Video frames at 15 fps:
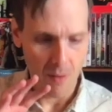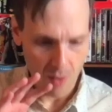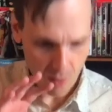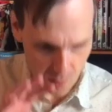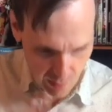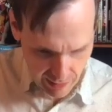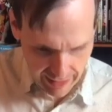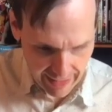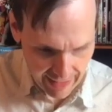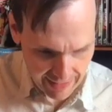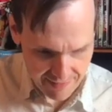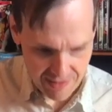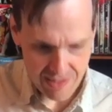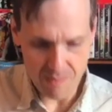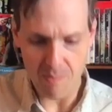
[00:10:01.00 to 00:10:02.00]
looking at
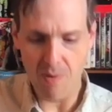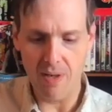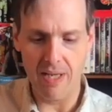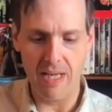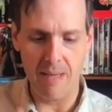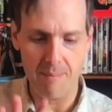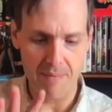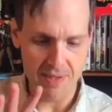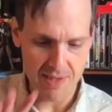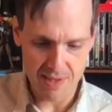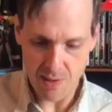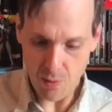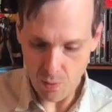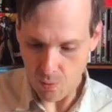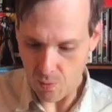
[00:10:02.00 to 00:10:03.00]
this book and I'm
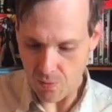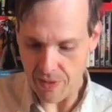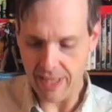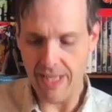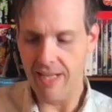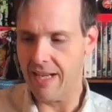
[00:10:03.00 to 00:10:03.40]
still holding it.